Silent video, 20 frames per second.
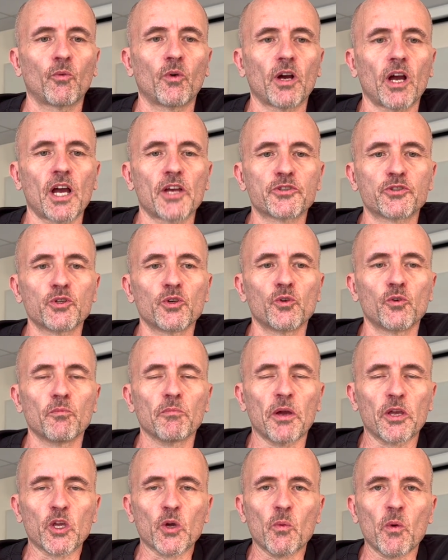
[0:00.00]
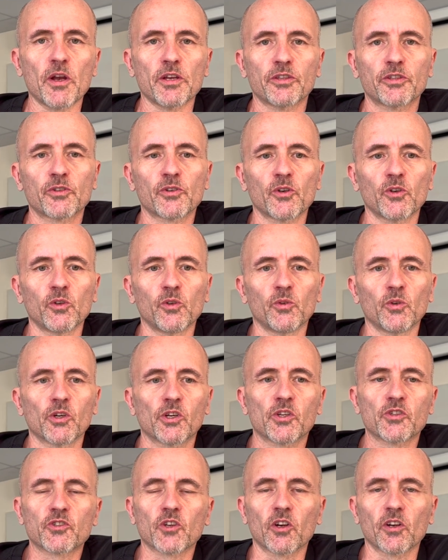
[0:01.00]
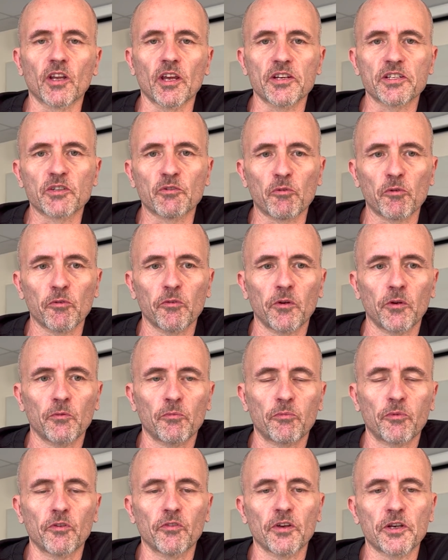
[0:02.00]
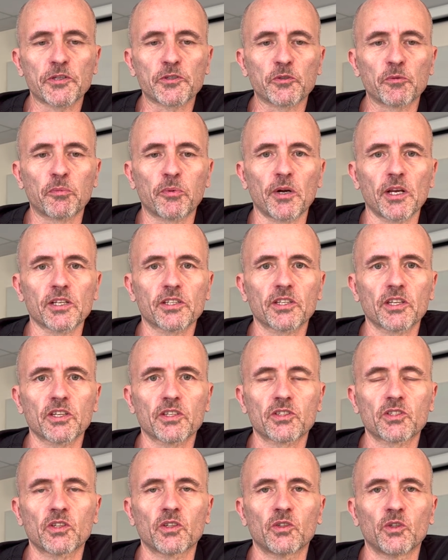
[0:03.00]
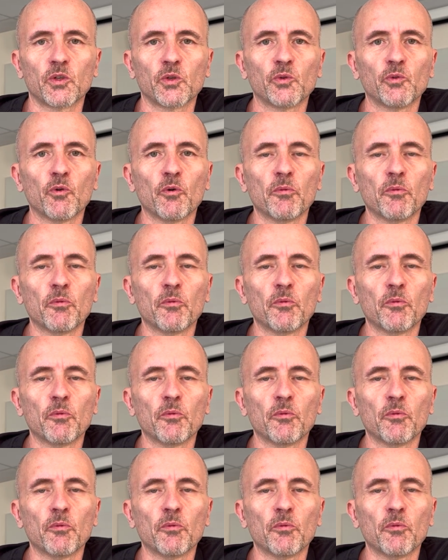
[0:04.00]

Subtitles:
as you make your way through Consolidation of Professional Practice, you will